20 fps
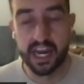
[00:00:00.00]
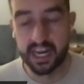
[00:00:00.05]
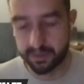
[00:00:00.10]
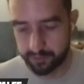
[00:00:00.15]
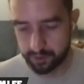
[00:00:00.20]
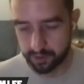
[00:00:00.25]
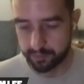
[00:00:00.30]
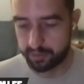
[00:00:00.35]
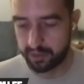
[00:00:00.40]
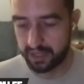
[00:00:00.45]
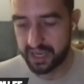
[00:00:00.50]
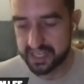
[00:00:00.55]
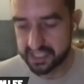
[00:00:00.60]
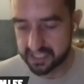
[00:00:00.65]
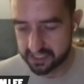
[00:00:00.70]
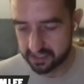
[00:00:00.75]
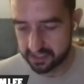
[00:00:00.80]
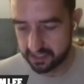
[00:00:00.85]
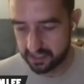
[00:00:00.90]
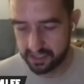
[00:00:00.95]
and he put
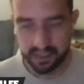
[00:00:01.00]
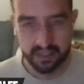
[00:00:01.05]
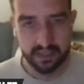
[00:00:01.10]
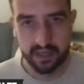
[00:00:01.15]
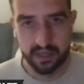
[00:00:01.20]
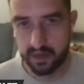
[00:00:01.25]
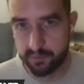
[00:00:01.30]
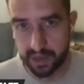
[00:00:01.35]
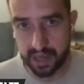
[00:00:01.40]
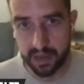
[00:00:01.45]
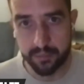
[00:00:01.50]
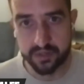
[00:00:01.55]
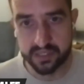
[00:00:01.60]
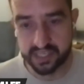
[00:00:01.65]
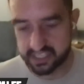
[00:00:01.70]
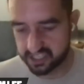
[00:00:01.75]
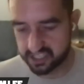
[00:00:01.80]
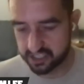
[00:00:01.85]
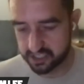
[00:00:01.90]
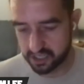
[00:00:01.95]
players in better
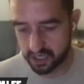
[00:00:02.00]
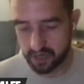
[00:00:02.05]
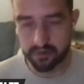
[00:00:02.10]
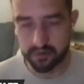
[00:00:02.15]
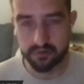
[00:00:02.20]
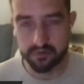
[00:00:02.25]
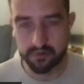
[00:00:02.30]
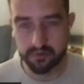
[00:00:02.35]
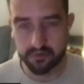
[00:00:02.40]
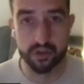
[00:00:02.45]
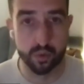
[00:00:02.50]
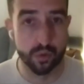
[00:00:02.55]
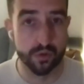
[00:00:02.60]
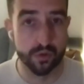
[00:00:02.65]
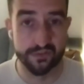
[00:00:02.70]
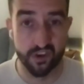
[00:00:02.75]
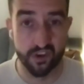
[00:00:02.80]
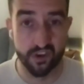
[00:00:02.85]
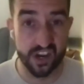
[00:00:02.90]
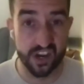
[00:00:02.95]
positions. You know, Gundogan was
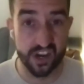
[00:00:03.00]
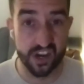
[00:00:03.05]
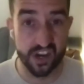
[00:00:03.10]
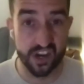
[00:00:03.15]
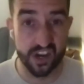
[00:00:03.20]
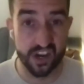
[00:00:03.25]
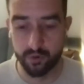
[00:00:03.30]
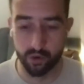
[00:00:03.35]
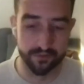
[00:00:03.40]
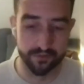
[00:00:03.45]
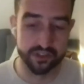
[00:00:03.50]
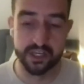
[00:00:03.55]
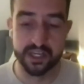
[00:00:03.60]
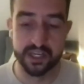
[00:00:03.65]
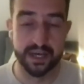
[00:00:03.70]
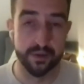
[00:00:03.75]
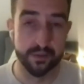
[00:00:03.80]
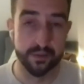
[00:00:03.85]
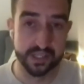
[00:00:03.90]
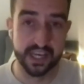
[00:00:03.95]
very deep. All of a sudden now he
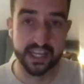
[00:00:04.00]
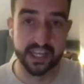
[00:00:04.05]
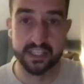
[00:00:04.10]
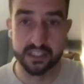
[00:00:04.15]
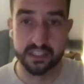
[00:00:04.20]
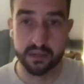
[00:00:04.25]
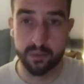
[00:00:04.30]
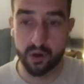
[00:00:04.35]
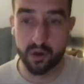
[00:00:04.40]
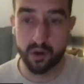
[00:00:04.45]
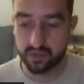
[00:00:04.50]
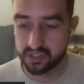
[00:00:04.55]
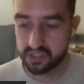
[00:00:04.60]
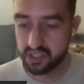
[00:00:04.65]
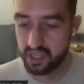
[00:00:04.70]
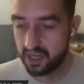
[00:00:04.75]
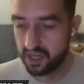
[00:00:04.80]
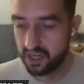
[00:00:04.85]
was getting into the box.